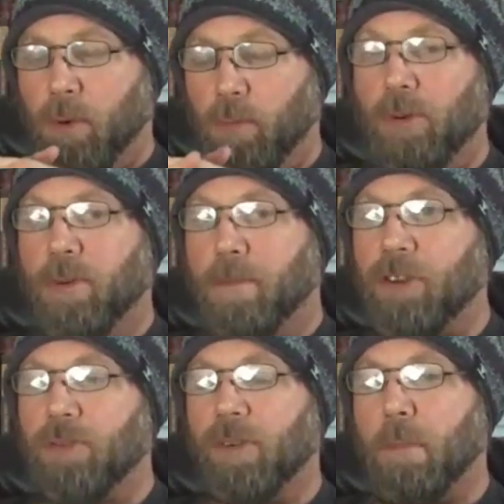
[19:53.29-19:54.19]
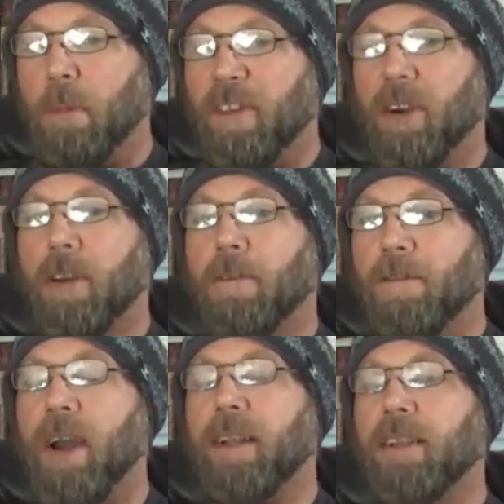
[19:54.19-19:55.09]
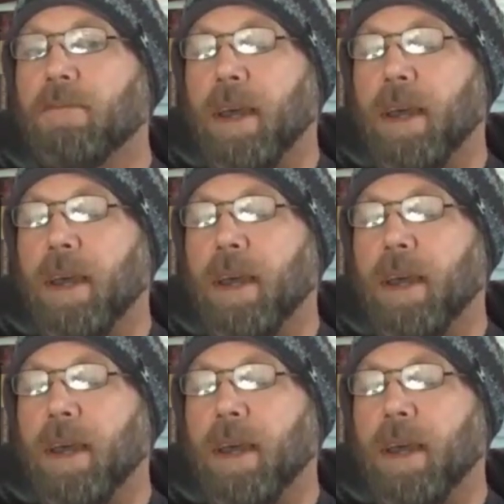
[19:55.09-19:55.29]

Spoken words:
rudimentary but very effective